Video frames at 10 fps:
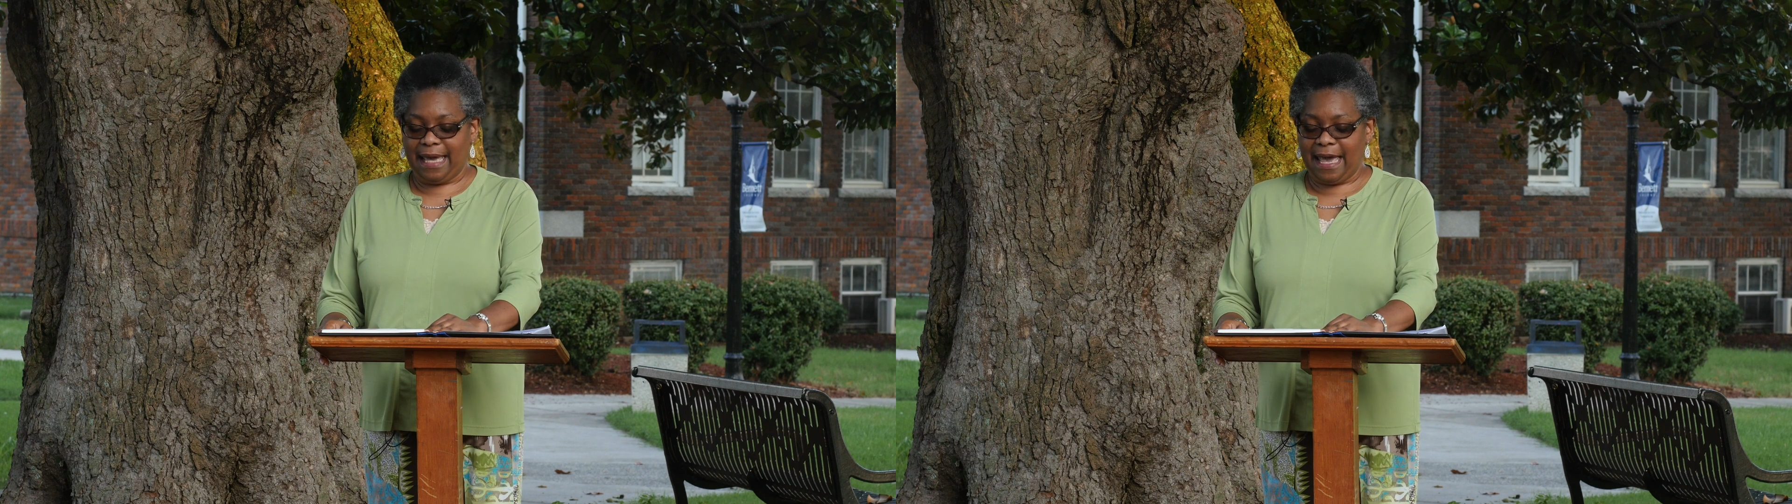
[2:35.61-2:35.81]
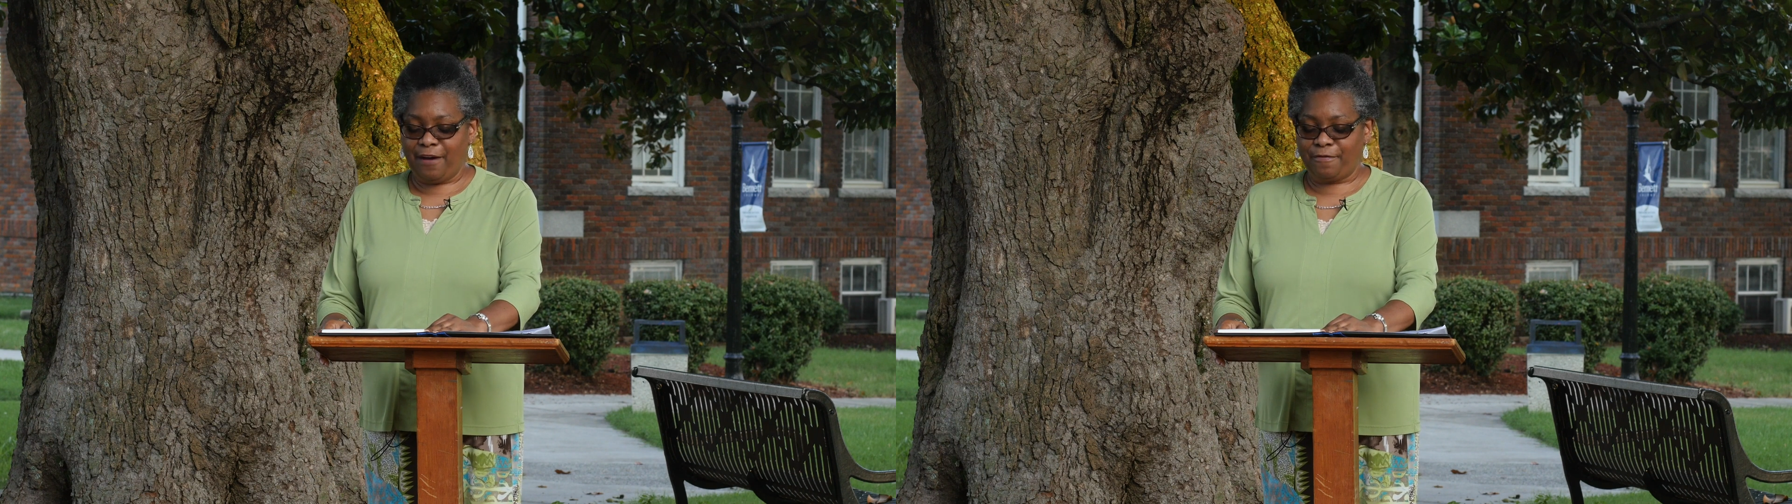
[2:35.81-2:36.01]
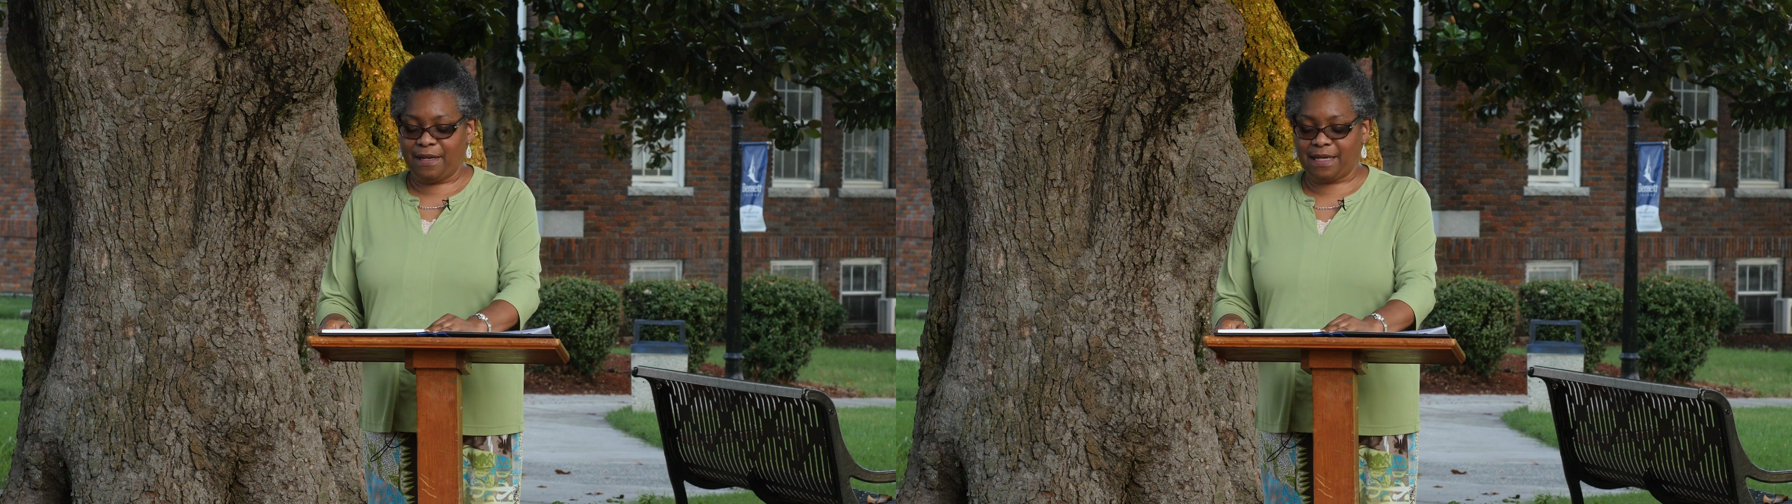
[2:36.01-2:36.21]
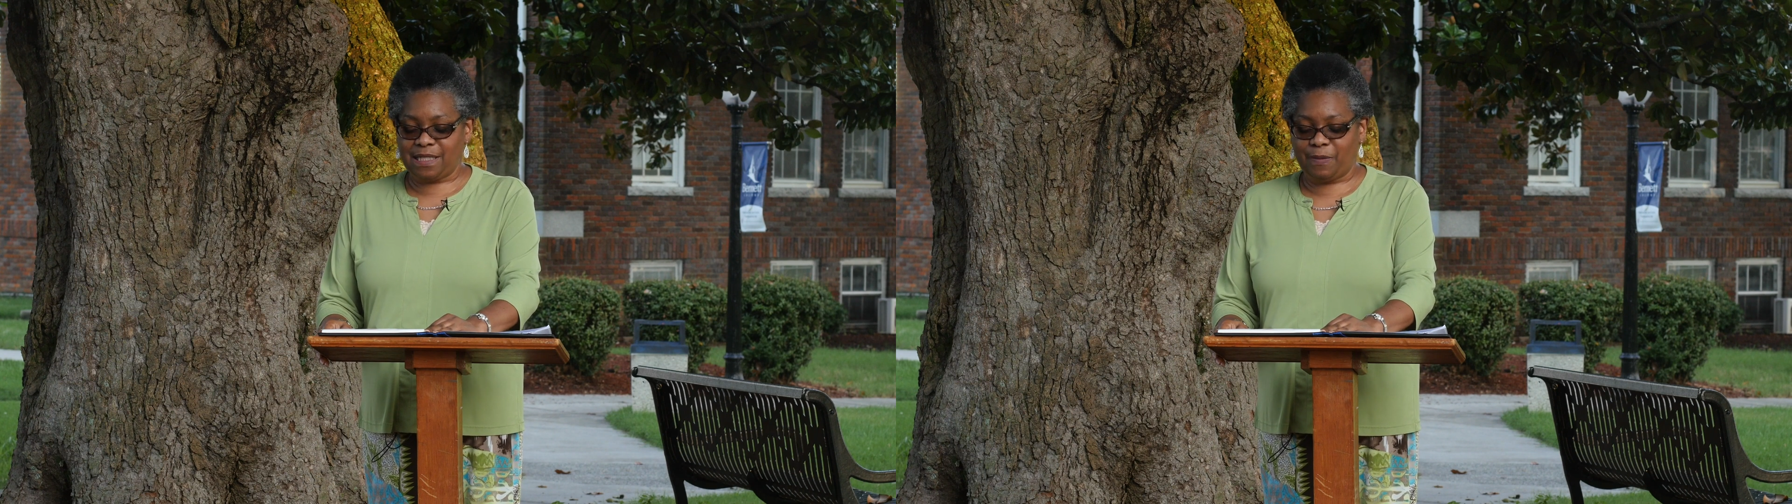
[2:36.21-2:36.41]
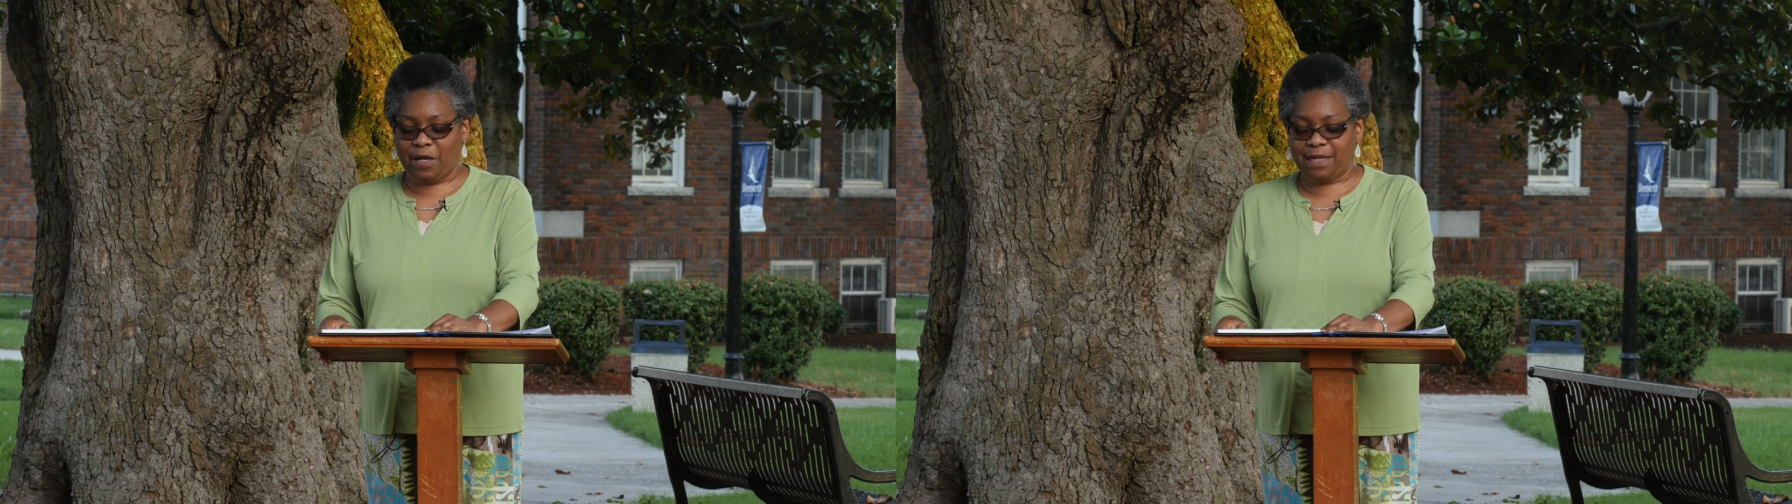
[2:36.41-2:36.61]
every
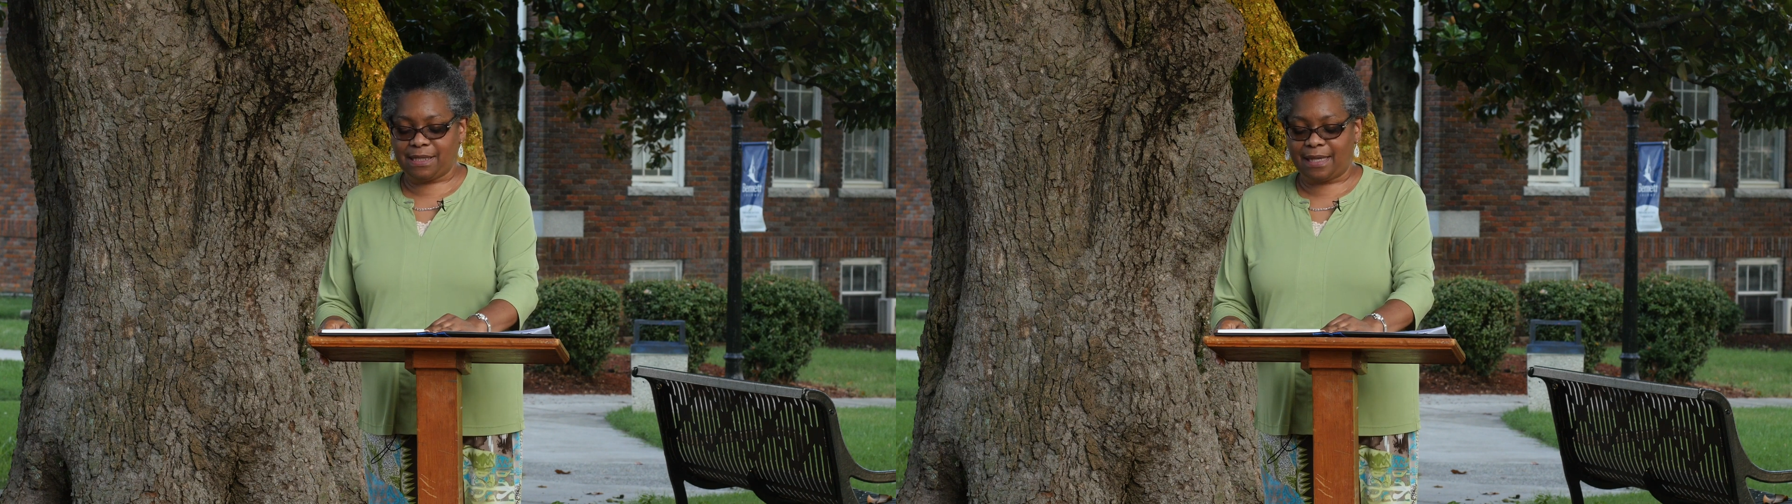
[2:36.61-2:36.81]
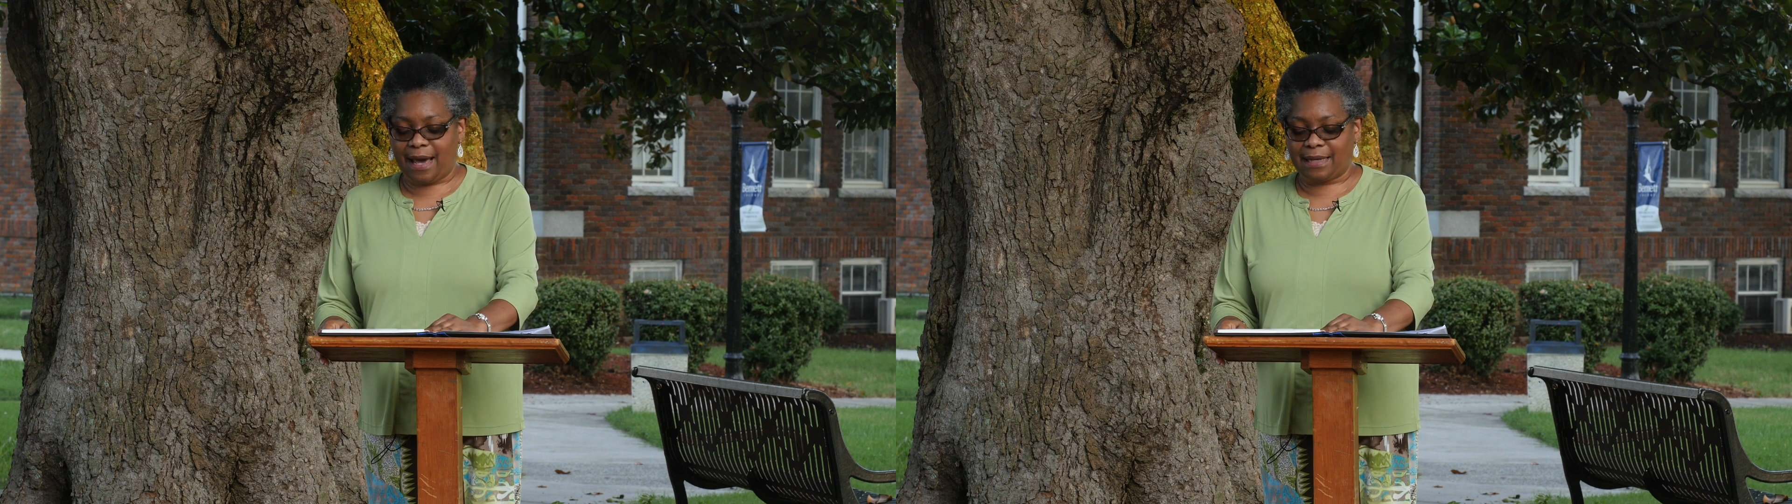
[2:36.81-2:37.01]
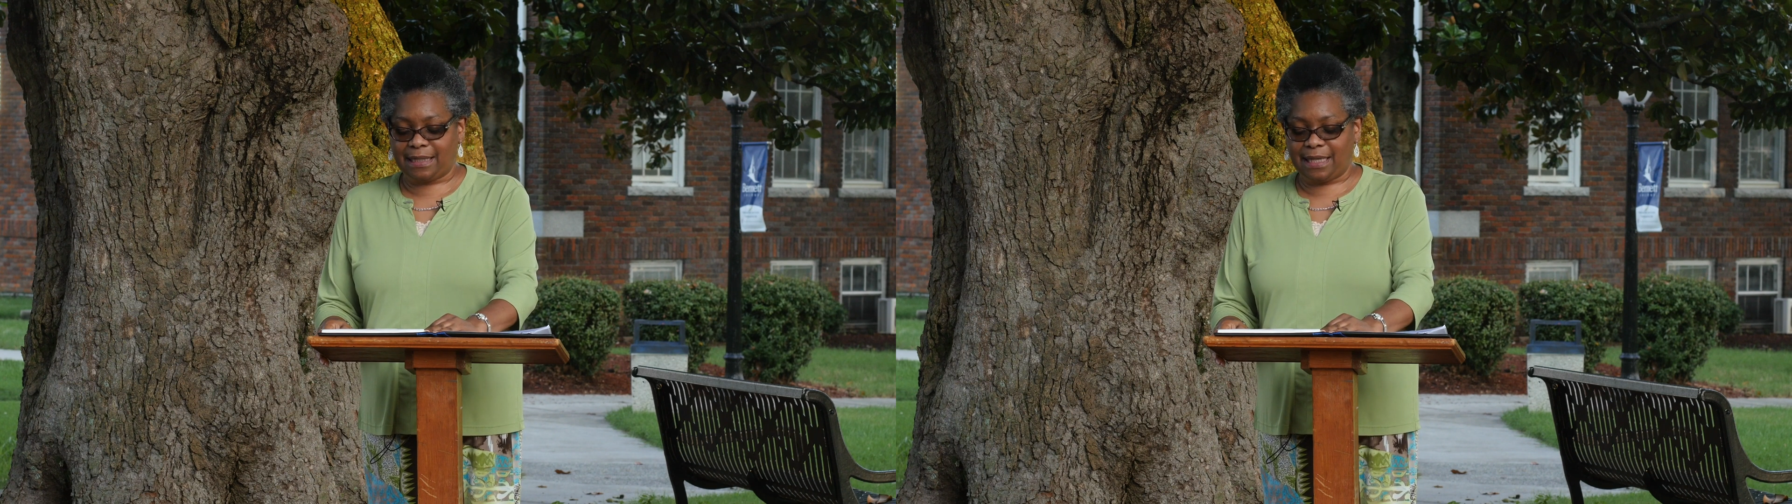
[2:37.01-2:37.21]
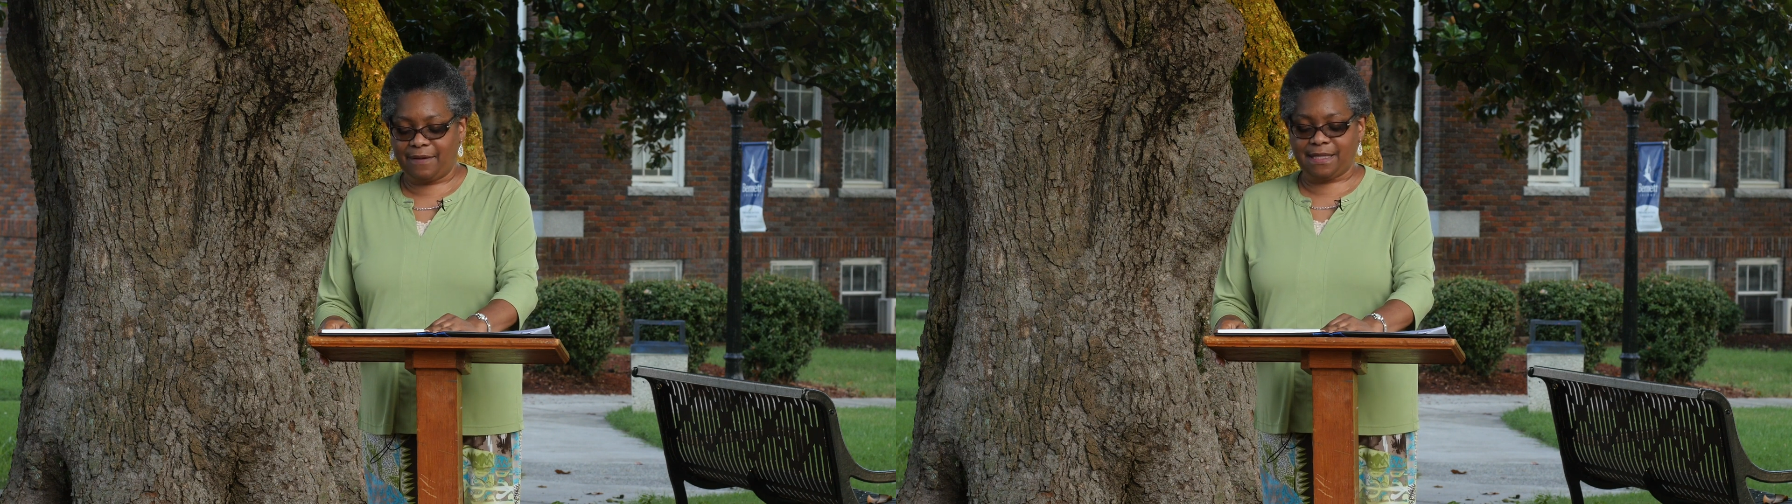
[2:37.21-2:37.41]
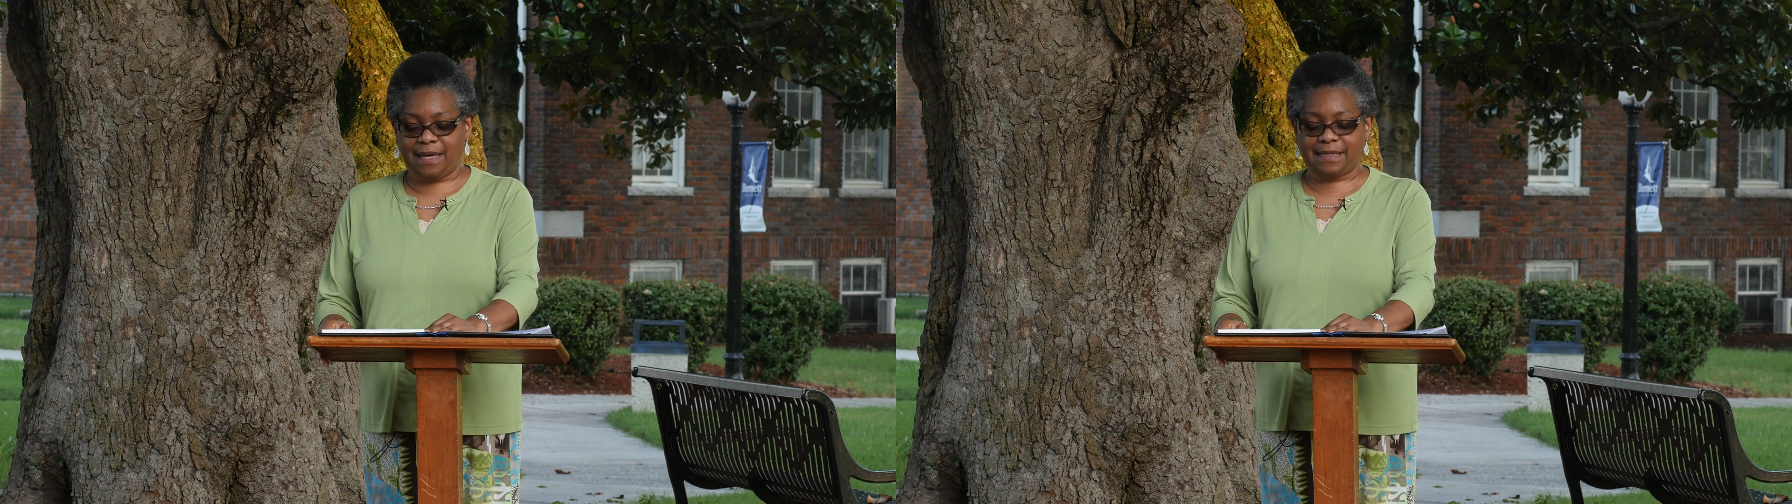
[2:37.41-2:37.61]
experience God
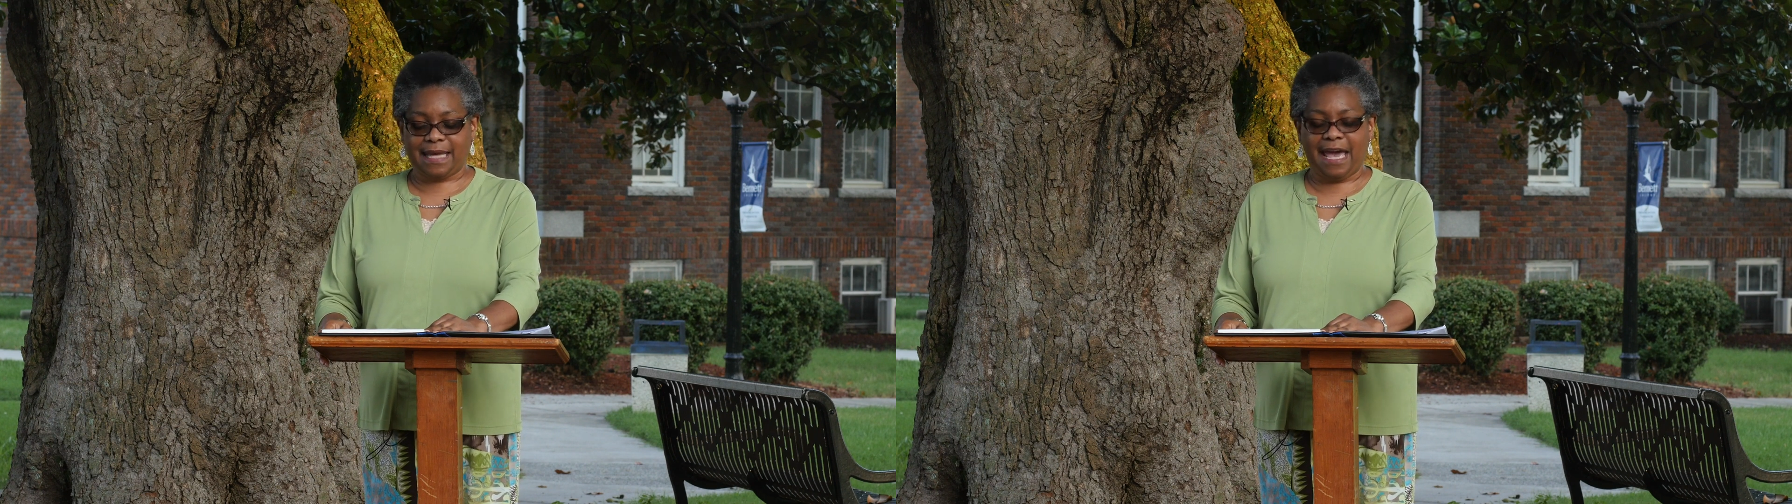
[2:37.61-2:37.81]
gives us,